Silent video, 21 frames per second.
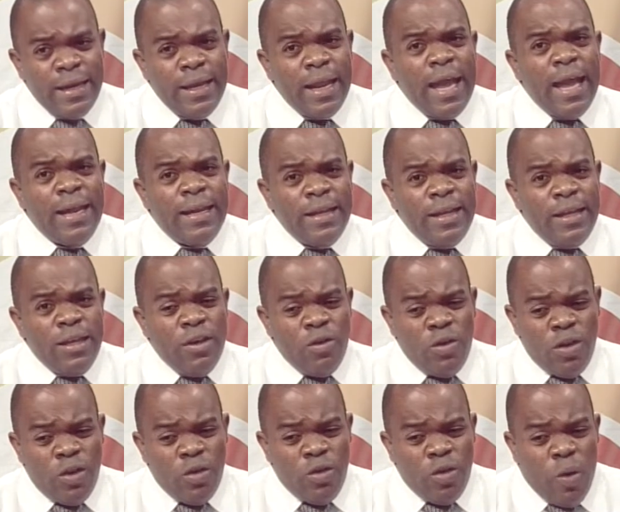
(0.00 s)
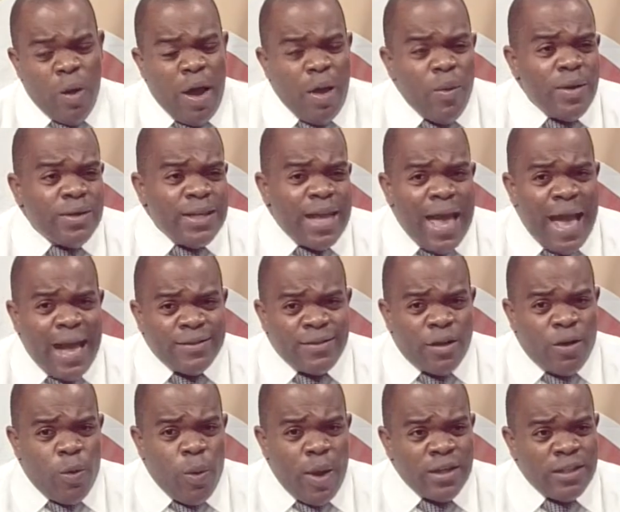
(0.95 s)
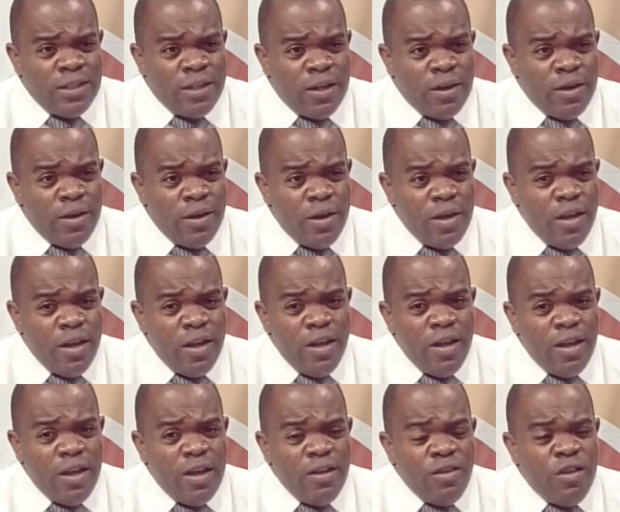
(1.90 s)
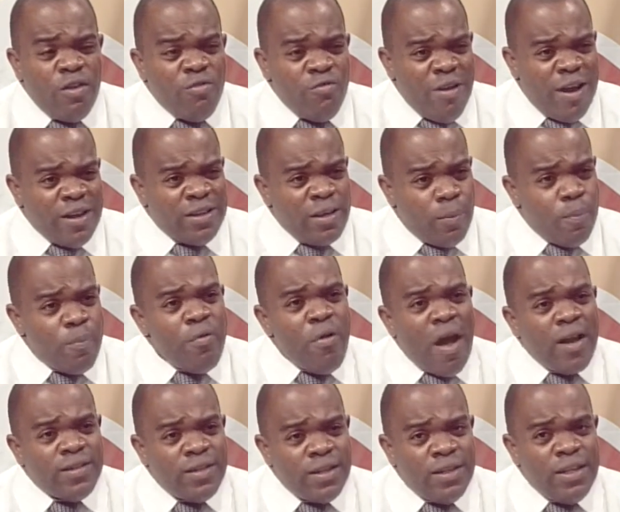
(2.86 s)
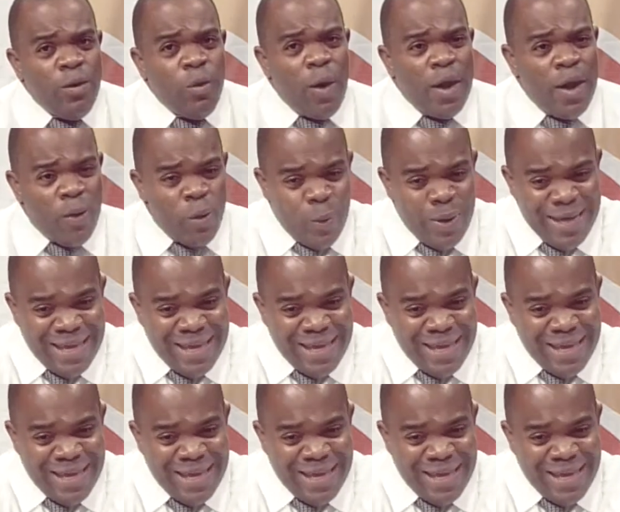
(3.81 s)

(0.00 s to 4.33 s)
And you always ask the question, the reciprocity, what are we